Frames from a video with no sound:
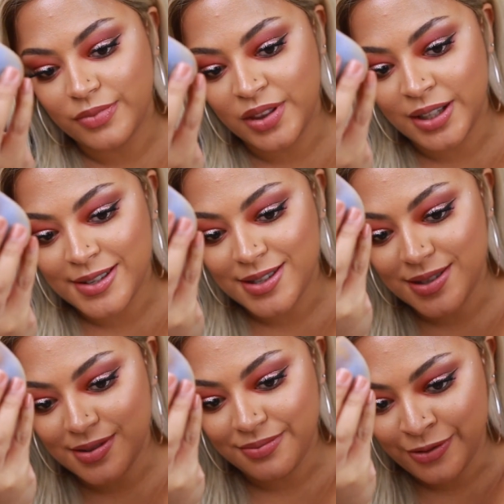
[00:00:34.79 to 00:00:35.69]

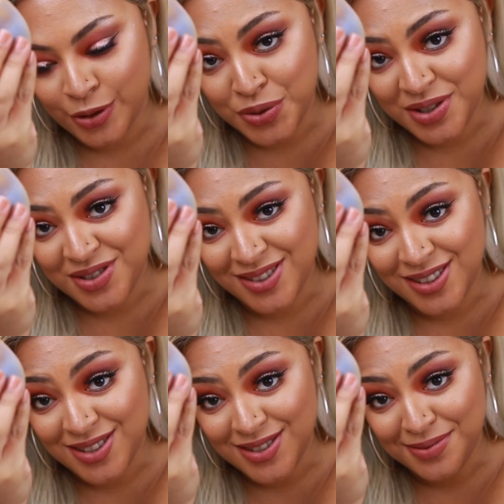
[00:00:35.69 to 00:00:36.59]
this versus
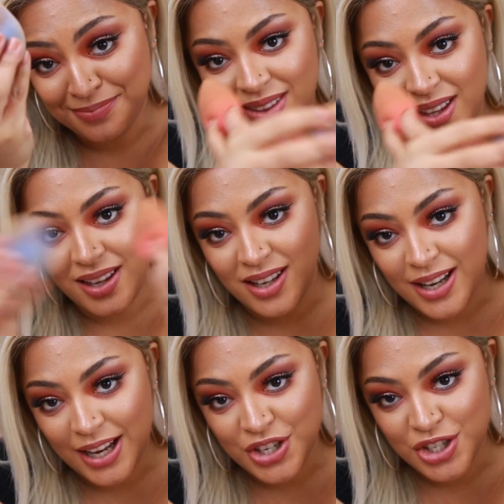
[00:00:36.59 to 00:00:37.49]
this
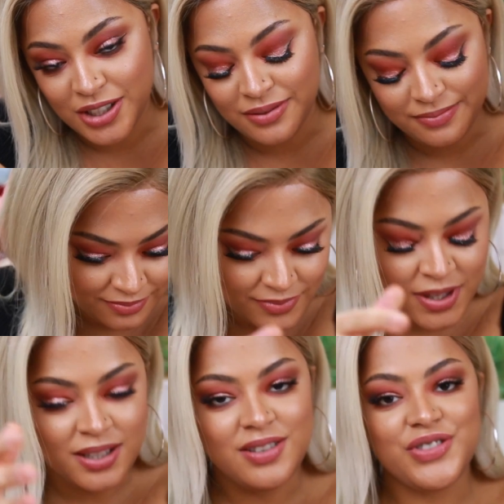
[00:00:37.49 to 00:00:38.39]
in action,
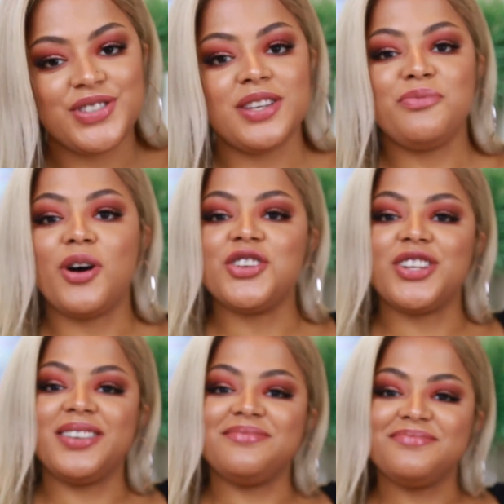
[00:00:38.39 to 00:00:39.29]
just keep
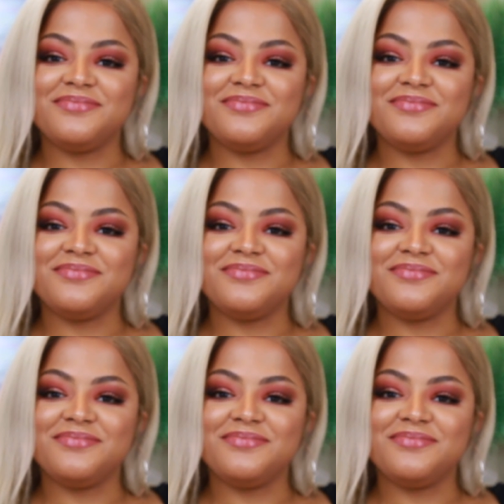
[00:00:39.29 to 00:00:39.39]
watching.